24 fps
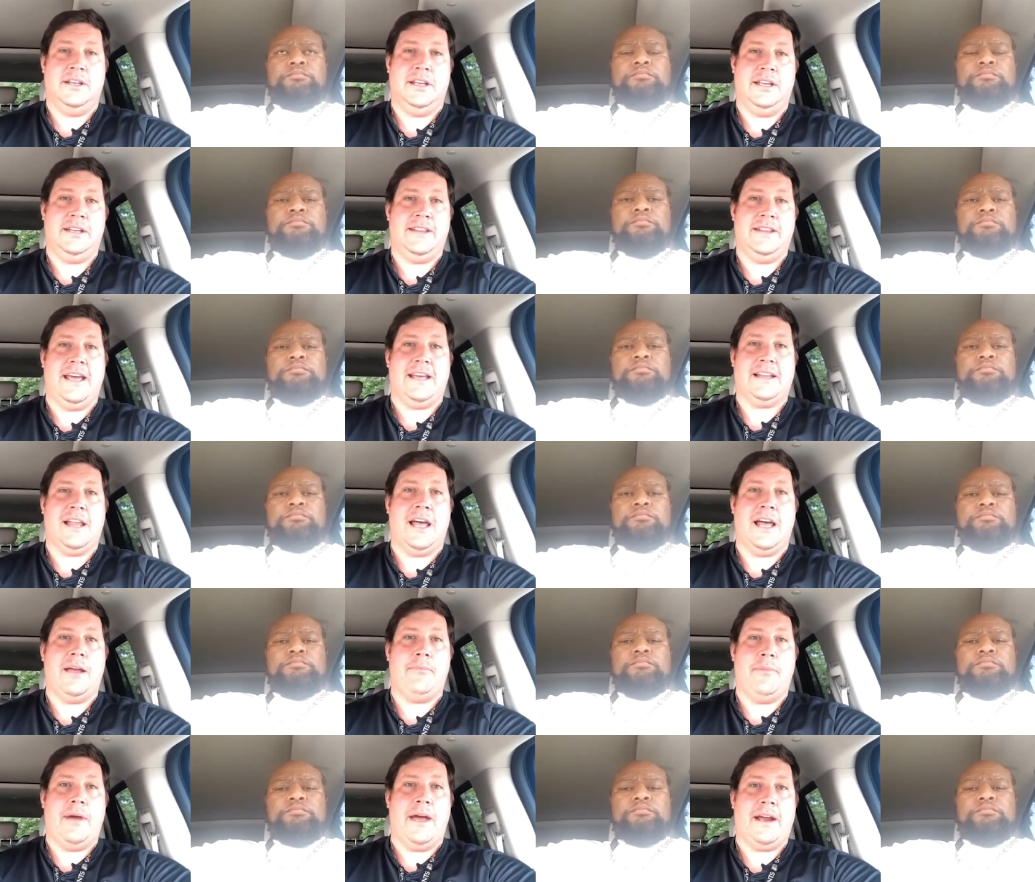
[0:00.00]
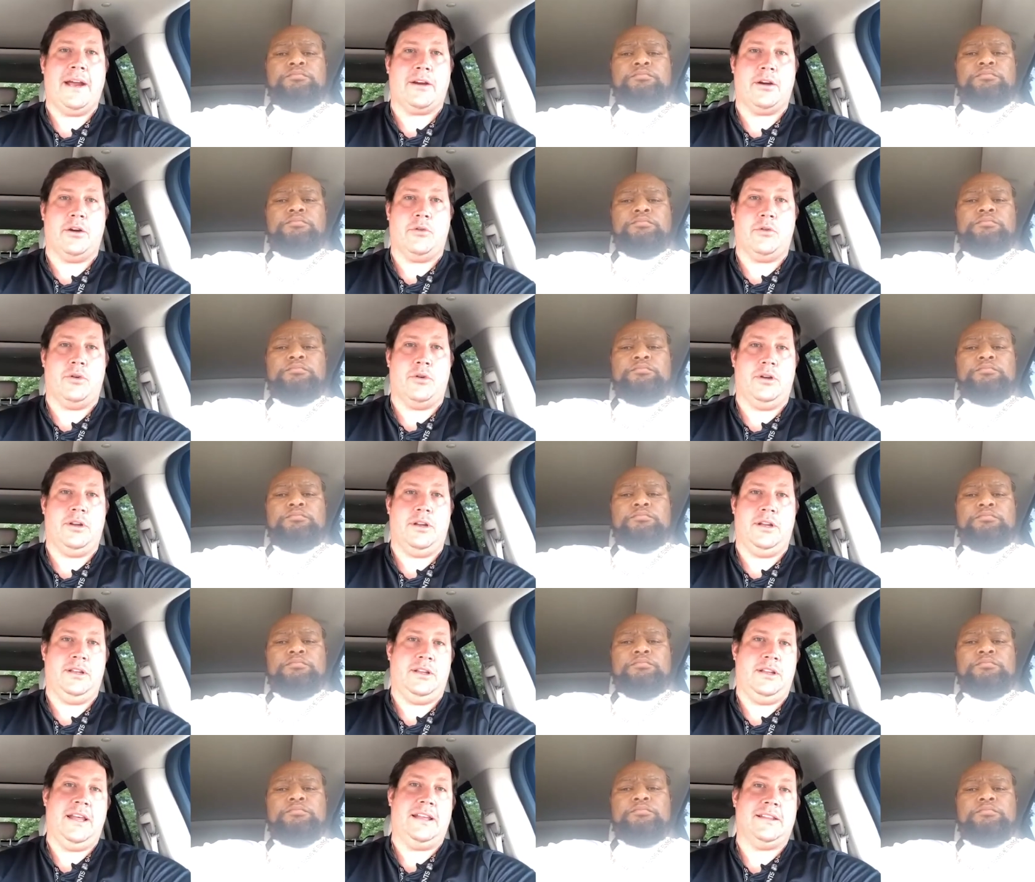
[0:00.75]
Speaker 1: in that
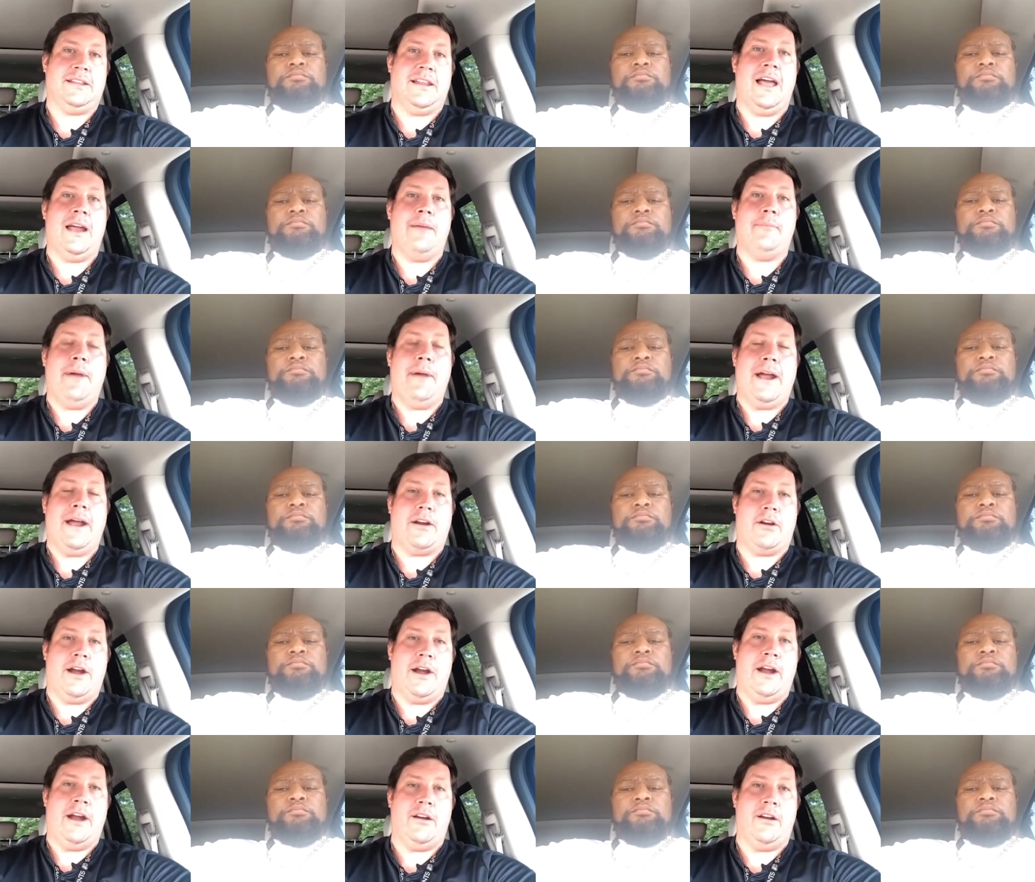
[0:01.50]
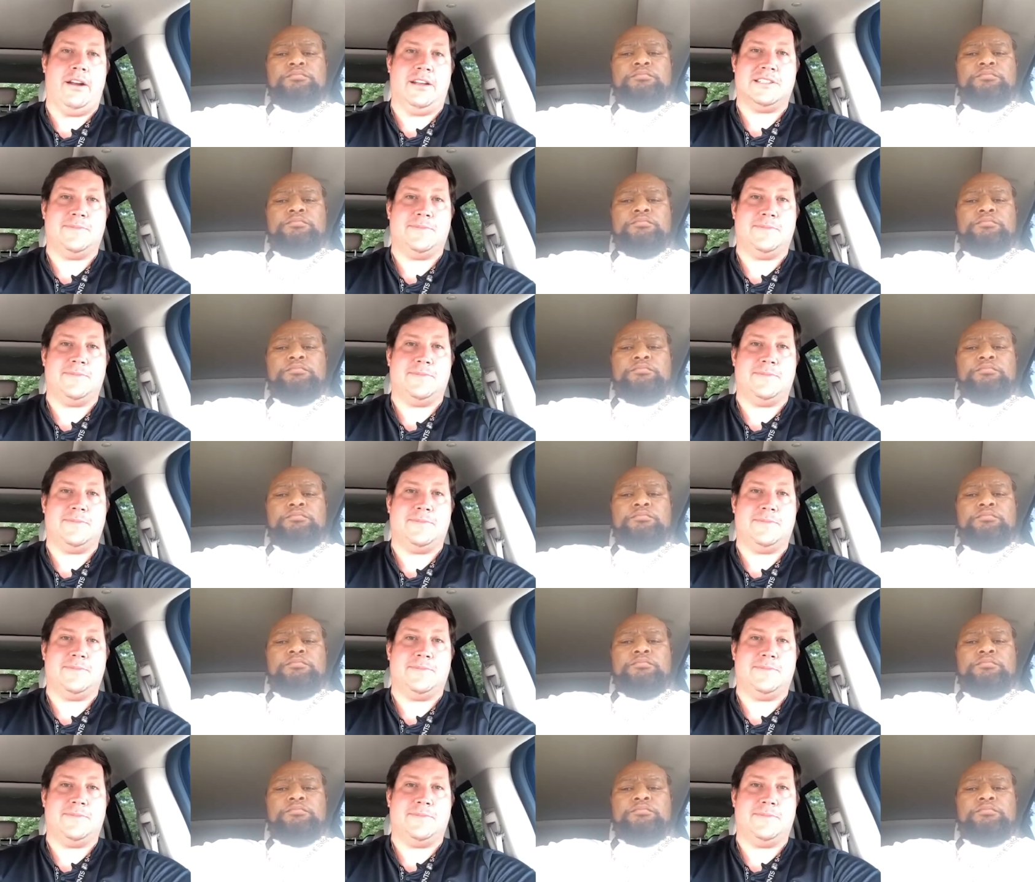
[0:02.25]
linebacker in that linebacker area,